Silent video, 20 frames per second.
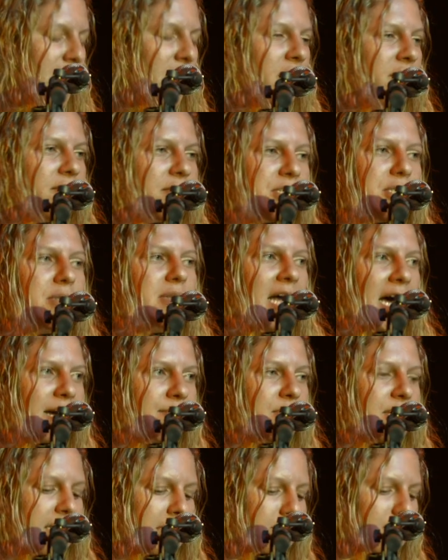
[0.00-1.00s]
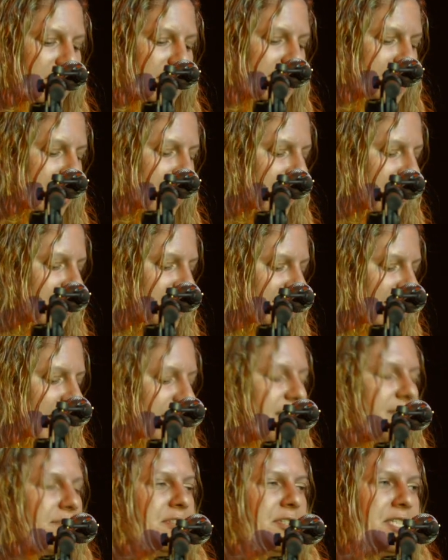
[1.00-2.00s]
overdue library books are a
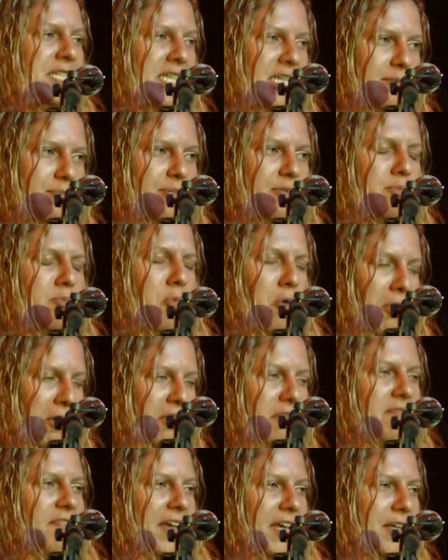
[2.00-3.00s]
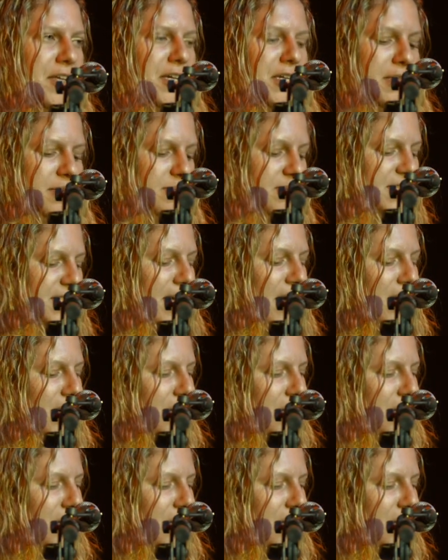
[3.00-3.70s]
sign of deep moral failure. So,